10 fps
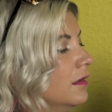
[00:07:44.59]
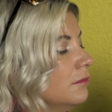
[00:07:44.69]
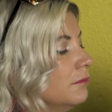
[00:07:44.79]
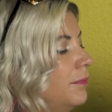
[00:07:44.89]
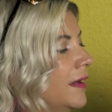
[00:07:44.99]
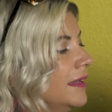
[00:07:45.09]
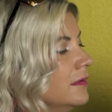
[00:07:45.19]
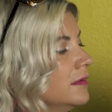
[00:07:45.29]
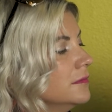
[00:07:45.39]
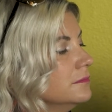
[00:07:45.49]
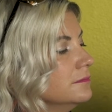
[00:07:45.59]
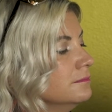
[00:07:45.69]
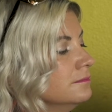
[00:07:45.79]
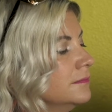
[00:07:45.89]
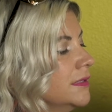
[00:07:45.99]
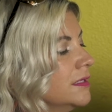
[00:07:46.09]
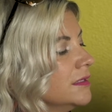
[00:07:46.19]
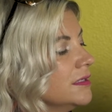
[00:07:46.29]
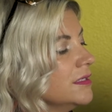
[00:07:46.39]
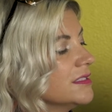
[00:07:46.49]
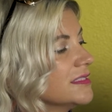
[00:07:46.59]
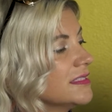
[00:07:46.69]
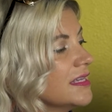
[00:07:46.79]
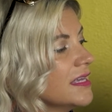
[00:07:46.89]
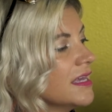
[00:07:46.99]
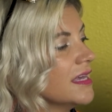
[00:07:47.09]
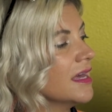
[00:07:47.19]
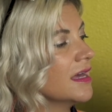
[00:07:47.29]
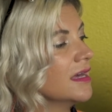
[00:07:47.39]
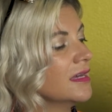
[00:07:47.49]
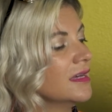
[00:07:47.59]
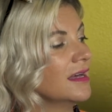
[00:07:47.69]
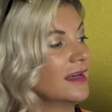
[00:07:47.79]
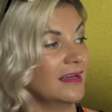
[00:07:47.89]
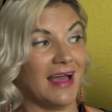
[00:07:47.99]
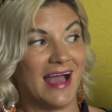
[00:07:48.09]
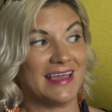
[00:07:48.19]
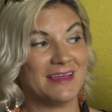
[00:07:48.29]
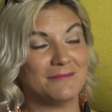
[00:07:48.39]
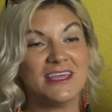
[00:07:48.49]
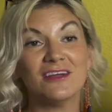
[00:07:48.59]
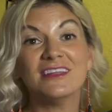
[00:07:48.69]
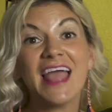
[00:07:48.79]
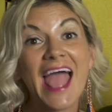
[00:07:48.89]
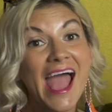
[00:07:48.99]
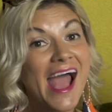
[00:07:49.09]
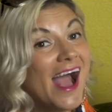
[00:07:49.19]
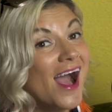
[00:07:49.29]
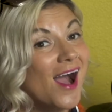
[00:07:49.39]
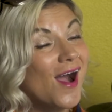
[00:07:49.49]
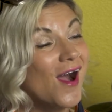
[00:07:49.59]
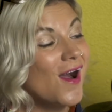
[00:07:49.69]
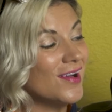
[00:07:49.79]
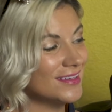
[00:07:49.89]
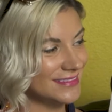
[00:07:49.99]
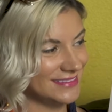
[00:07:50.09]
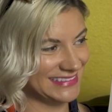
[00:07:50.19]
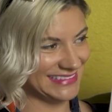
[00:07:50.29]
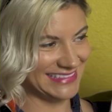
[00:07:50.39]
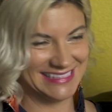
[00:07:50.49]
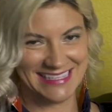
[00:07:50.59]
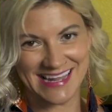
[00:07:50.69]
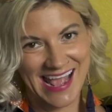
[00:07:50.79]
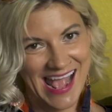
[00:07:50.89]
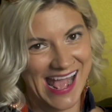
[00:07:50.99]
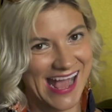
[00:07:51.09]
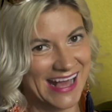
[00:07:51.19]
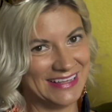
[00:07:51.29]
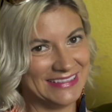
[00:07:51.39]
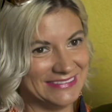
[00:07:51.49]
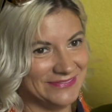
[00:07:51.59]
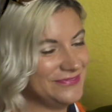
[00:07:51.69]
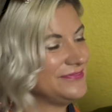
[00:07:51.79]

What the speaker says: But, you see, I am here now. Now.